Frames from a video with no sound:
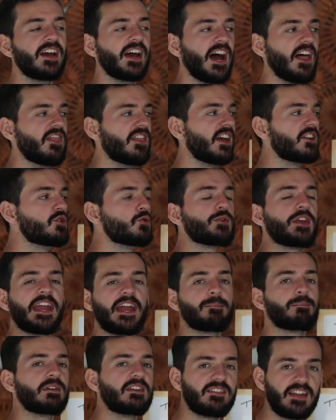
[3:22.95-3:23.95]
and then you
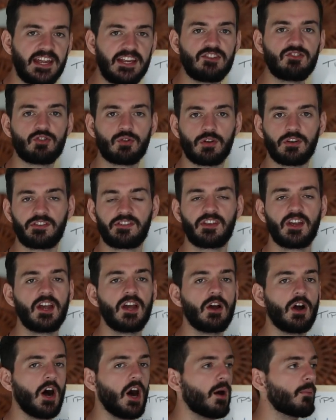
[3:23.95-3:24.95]
can't be dangerous,
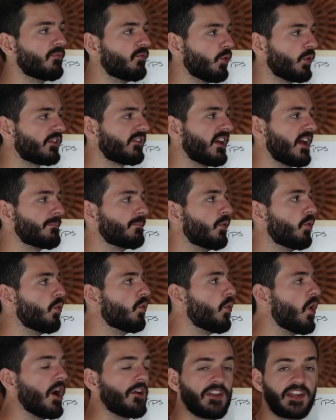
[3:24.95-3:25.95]
for
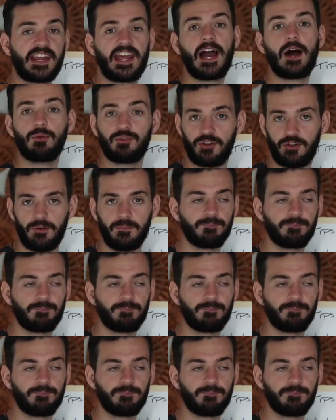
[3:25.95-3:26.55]
example, on the counter.